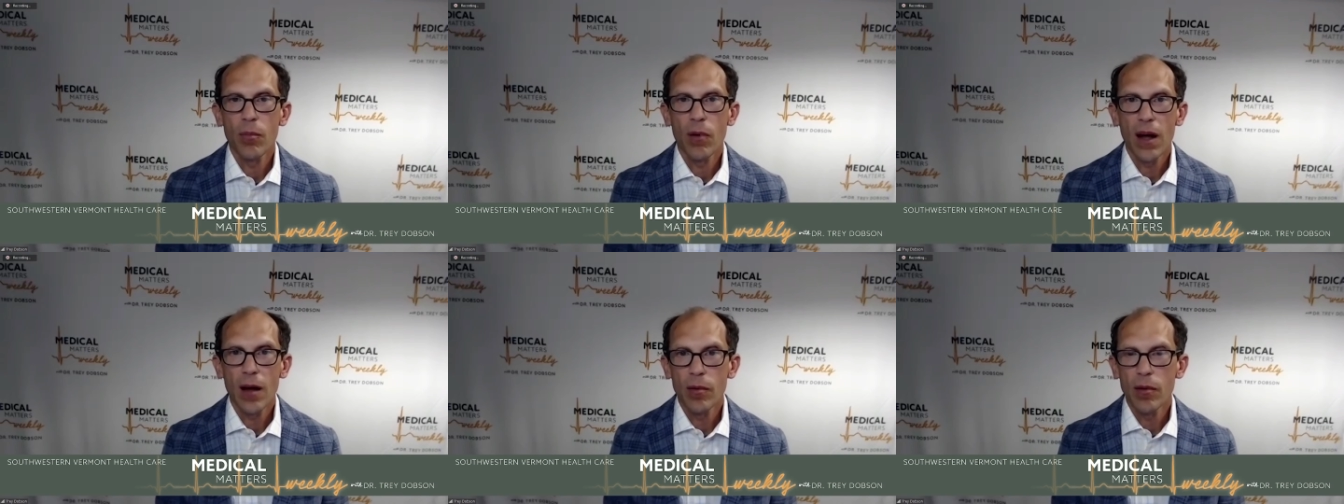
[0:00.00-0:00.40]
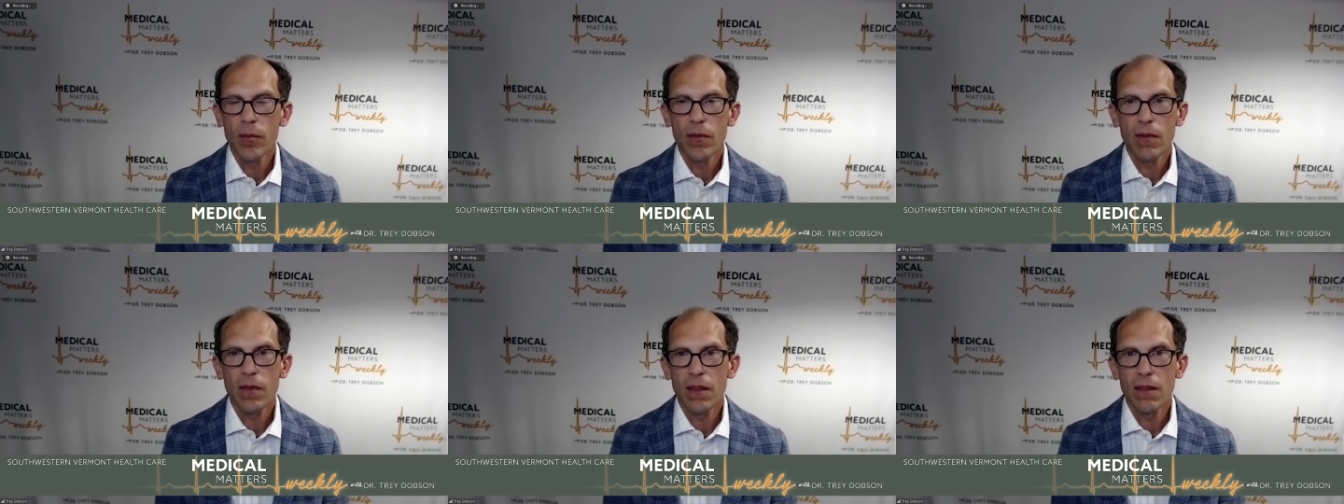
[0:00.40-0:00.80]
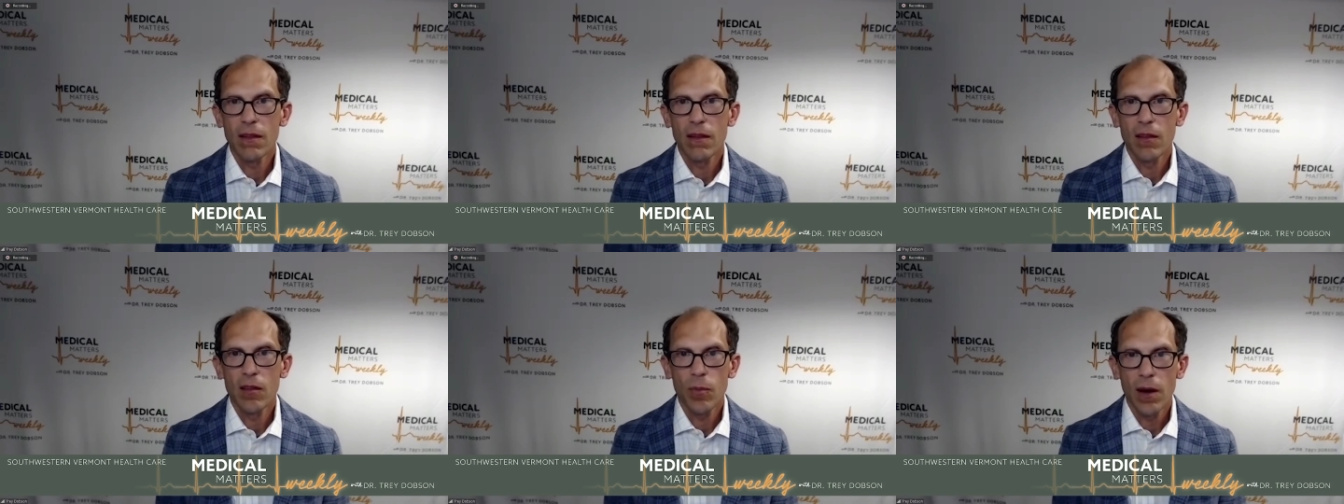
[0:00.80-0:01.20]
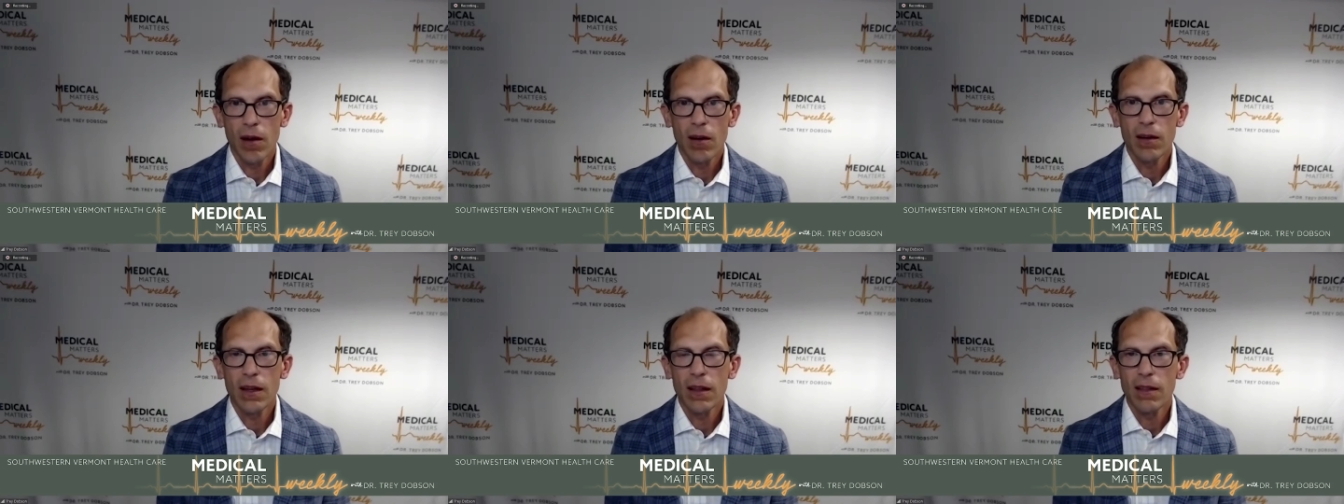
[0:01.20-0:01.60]
problems, these
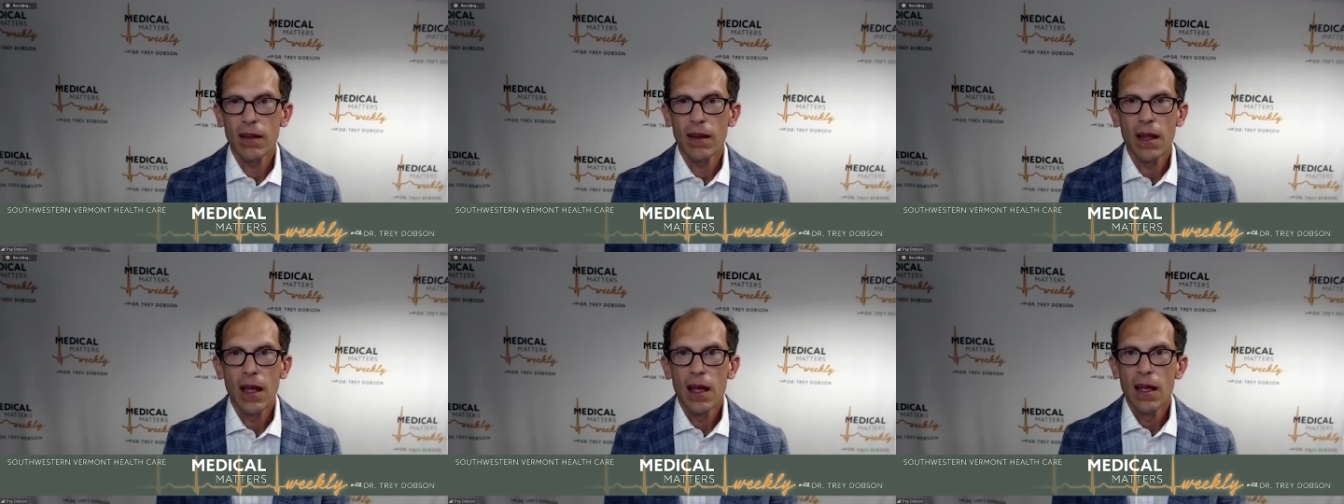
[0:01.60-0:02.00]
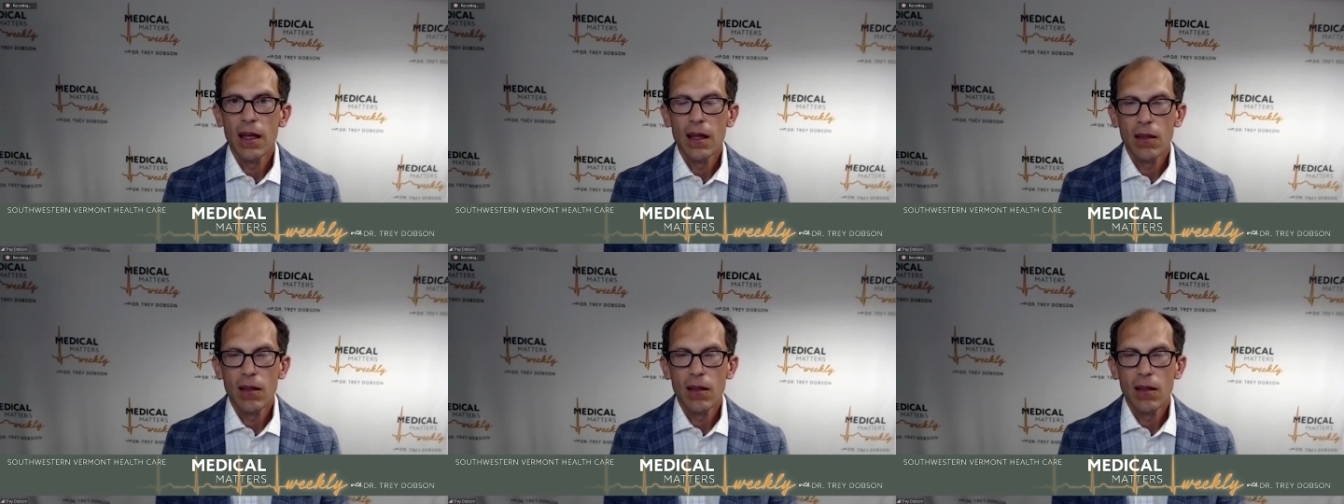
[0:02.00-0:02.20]
disparities, and